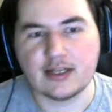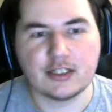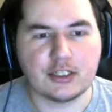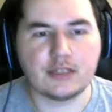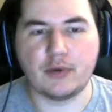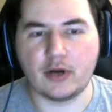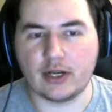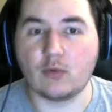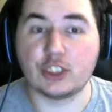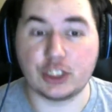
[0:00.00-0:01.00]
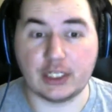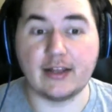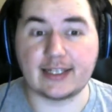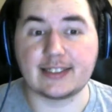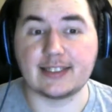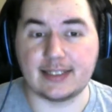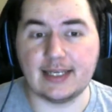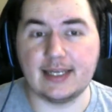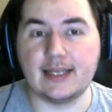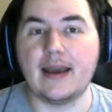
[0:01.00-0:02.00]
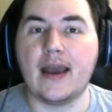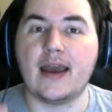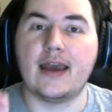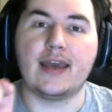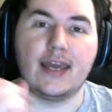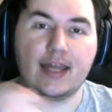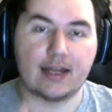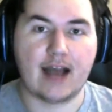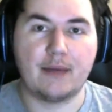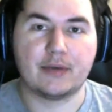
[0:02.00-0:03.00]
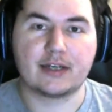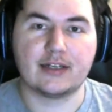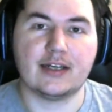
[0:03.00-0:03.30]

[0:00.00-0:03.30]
She's putting what she likes to see in a comic.